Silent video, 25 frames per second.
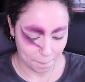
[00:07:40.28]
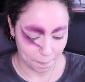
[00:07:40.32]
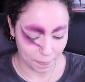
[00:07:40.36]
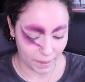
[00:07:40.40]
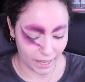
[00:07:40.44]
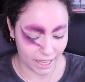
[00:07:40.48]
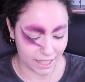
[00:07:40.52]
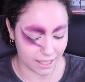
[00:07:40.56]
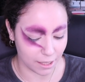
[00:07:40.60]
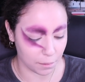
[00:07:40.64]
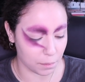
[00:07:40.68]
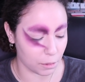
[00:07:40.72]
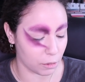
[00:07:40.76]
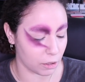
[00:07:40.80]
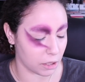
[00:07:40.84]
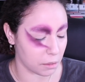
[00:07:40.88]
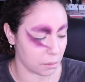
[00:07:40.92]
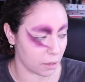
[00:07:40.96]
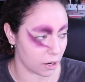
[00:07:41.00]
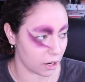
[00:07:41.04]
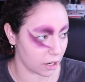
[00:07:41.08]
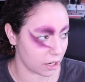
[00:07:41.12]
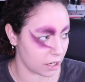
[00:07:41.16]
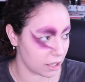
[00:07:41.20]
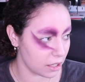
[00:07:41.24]
It's a beauty
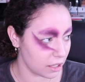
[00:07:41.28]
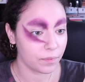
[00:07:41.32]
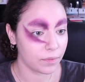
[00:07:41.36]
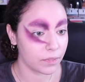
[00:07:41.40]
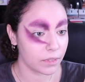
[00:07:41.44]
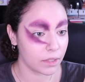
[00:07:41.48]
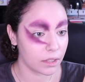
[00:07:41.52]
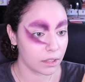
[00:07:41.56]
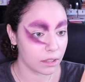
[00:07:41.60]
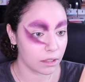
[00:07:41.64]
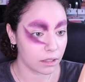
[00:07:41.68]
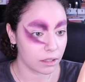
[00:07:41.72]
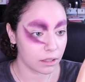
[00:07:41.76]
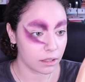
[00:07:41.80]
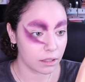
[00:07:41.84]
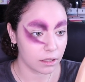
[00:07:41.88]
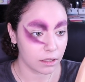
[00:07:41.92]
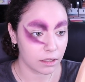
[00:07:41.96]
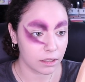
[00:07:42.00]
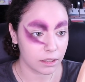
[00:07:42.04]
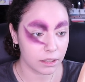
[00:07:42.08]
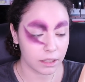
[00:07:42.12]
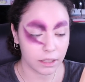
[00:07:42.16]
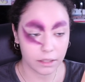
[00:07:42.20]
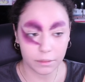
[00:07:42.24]
mark.
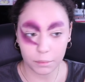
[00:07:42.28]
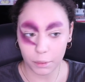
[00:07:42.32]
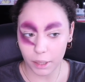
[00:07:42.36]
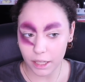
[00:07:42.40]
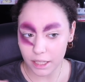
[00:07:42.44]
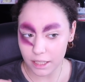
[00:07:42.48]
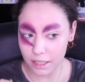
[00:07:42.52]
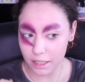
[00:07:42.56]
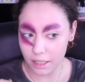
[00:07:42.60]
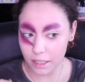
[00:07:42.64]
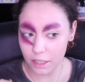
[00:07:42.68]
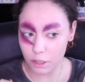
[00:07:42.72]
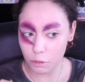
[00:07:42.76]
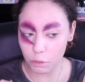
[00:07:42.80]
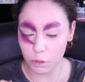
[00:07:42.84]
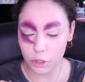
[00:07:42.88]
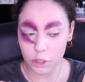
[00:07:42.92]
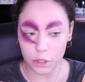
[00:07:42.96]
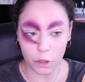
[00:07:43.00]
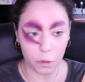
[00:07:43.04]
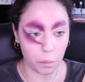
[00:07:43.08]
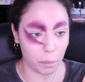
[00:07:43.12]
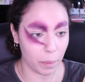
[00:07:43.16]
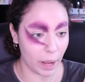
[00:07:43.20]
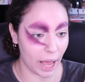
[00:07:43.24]
See, why is this one
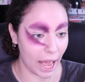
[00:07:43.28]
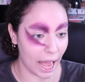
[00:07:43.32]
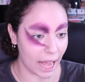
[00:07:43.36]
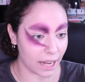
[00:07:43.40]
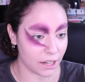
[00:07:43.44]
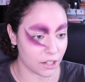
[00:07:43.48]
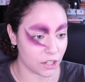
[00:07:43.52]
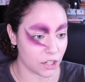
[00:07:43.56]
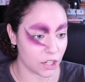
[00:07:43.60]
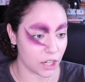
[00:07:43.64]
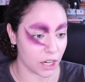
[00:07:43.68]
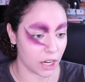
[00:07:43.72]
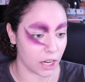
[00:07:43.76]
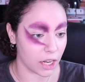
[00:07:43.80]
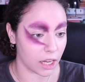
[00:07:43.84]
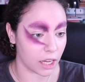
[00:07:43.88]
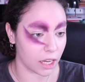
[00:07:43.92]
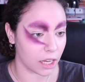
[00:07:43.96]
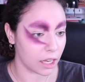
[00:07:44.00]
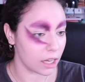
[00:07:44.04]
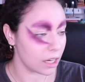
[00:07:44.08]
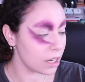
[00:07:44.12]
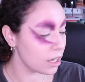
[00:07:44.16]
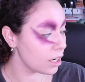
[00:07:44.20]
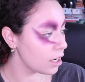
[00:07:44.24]
so patchy?
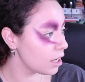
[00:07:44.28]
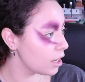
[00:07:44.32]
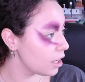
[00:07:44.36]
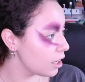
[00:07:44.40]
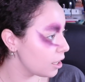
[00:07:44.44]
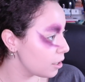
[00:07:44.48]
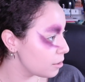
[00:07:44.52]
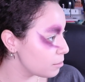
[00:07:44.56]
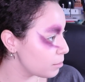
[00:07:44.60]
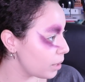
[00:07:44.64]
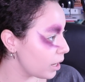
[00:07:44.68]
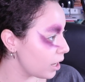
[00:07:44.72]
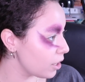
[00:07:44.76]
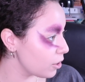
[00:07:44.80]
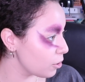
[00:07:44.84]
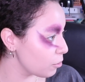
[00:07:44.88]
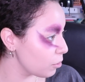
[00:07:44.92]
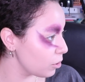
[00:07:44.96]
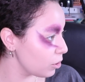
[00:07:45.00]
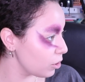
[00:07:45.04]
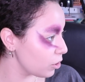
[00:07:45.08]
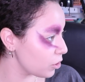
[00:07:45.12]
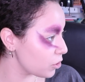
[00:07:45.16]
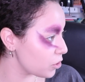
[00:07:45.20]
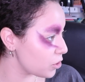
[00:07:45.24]
My other one
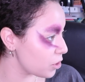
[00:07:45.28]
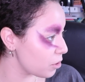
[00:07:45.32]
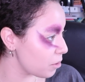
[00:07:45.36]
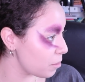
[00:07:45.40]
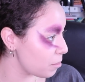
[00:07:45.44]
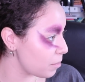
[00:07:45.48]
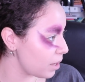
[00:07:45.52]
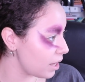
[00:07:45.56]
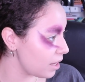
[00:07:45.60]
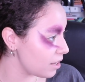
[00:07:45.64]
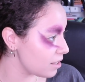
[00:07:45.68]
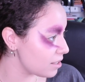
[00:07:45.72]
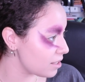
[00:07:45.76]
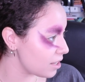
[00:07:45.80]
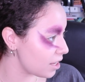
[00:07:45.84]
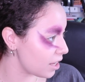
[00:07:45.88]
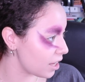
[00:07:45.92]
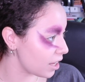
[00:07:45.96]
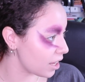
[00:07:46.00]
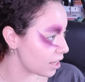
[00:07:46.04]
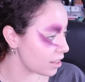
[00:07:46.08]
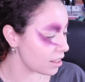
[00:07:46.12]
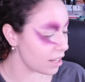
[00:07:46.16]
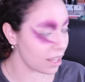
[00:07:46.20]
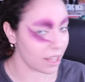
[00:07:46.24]
looks so amazing
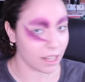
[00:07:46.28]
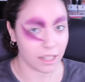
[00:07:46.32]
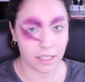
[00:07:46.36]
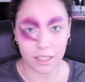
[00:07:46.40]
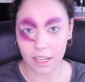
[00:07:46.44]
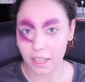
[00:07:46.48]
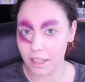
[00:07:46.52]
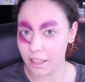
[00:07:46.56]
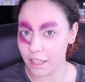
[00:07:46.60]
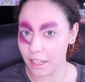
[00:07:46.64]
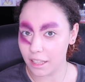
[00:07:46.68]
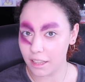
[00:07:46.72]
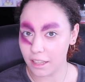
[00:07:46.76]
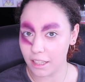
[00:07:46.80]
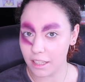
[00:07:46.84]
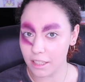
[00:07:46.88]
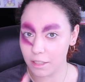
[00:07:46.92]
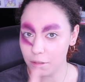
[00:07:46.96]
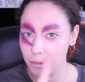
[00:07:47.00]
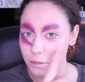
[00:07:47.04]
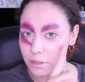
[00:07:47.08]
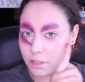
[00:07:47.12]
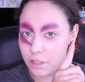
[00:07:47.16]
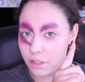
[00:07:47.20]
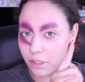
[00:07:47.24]
and then this
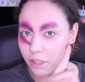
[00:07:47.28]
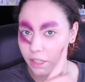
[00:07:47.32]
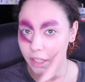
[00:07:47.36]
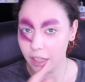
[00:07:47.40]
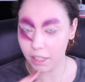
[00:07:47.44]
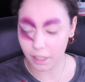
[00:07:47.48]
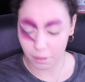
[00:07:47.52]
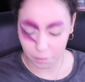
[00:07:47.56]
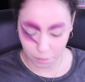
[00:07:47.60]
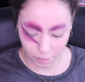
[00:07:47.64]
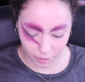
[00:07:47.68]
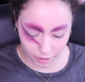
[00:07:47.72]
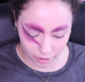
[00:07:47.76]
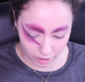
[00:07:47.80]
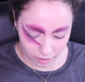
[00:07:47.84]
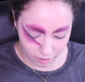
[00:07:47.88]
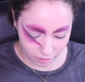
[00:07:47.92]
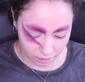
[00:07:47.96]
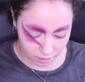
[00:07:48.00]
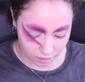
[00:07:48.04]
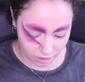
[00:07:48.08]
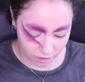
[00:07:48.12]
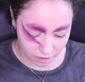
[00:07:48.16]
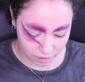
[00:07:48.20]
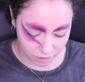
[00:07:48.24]
one's looking a bit
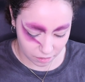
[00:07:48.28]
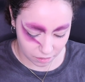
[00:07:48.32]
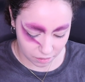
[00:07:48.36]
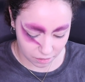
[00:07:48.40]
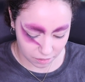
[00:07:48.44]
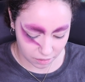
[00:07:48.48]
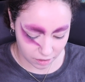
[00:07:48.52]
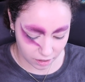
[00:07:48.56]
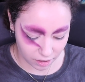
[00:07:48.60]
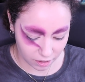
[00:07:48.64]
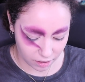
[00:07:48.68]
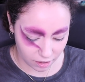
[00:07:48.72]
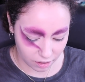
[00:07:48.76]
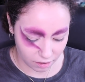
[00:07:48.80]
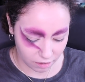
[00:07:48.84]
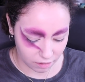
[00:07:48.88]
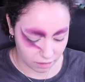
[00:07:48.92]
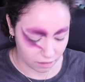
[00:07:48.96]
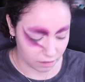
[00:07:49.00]
ew, you know?